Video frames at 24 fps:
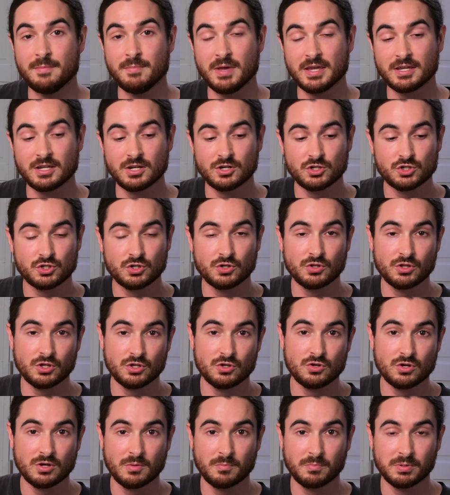making sure that
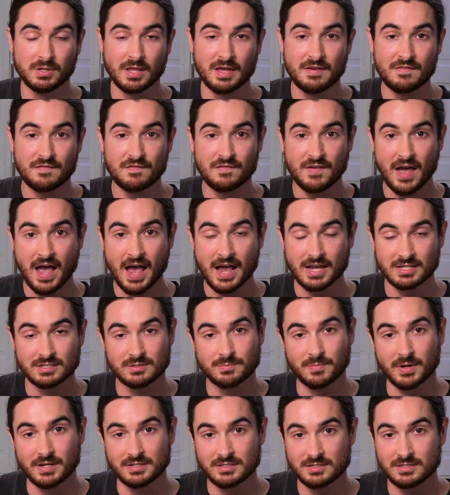you can play
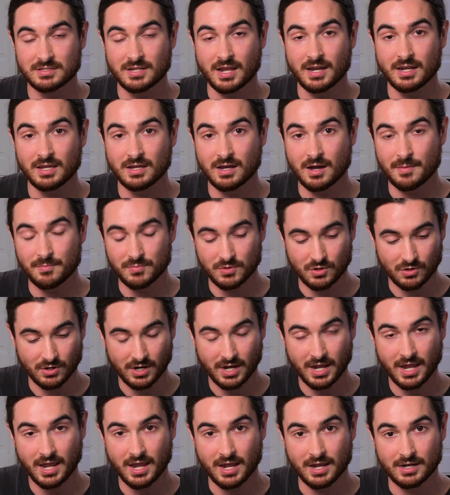fast by setting up your
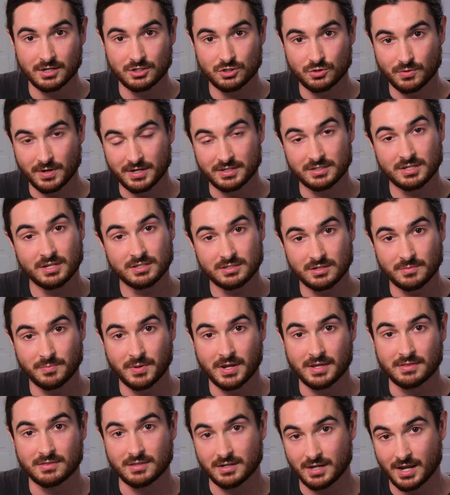hand to
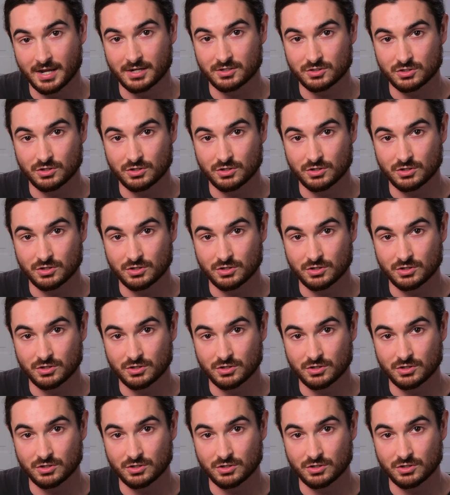anticipate the next